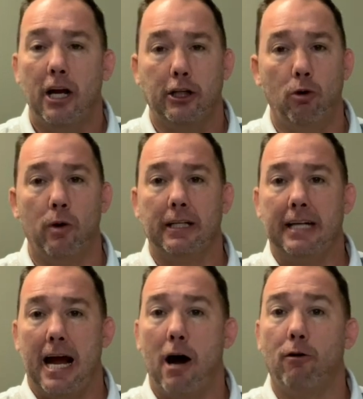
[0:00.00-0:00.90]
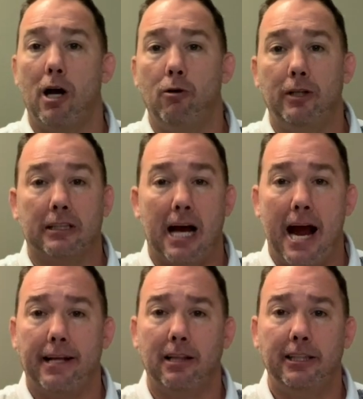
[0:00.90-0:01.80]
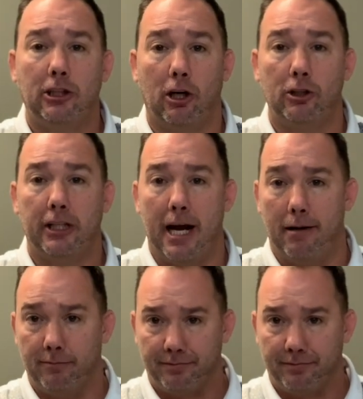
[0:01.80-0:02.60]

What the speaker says: You want to download the Tithely Church app.